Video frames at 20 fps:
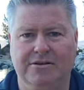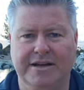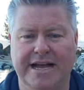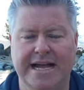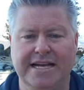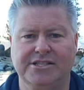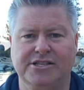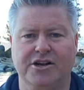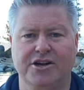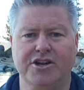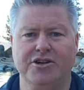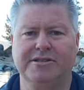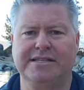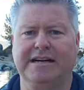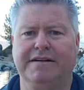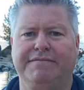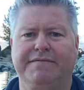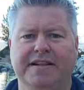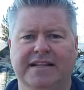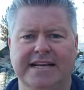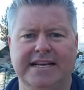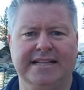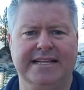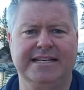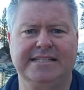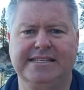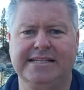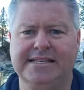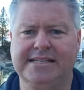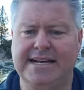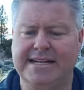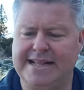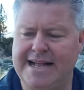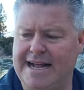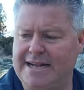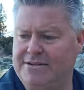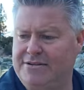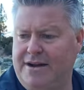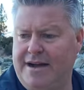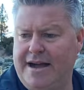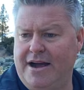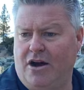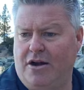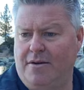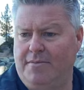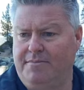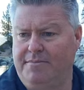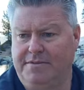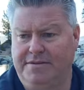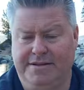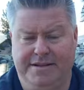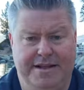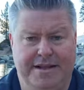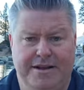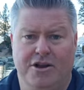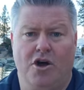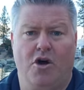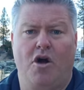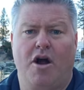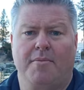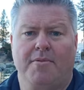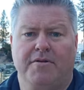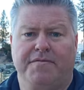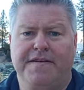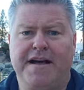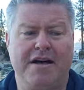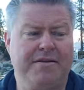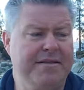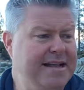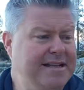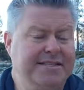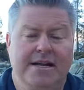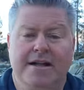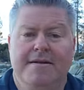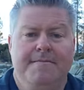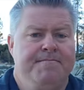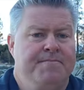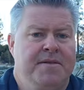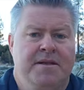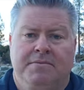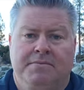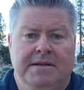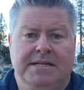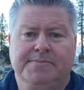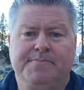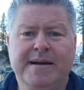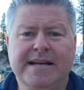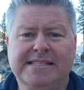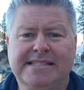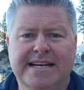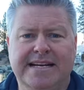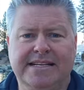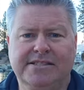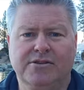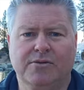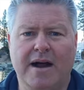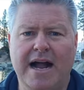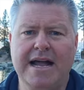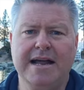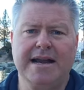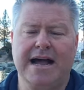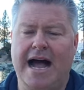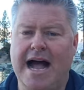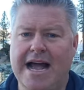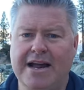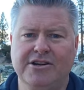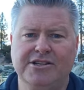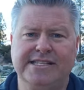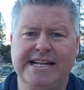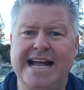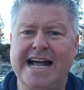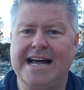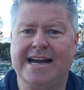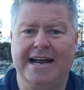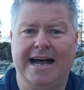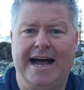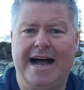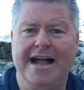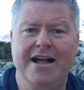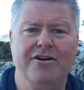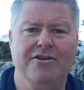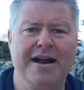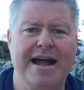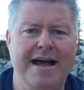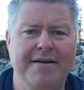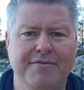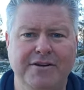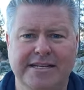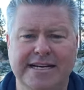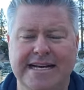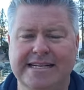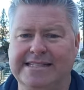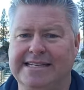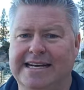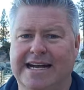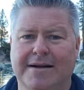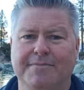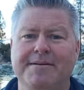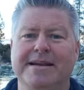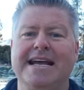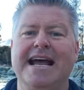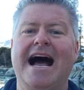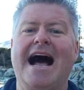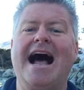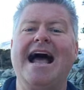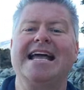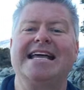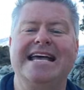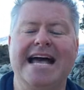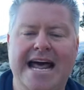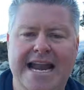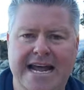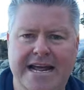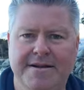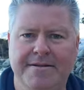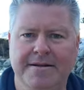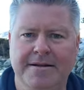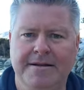Okay, so they're using affiliate links, things like that. Do I harm? No harm, no foul. It's it's business, right? I understand. I own advertising company. I get it.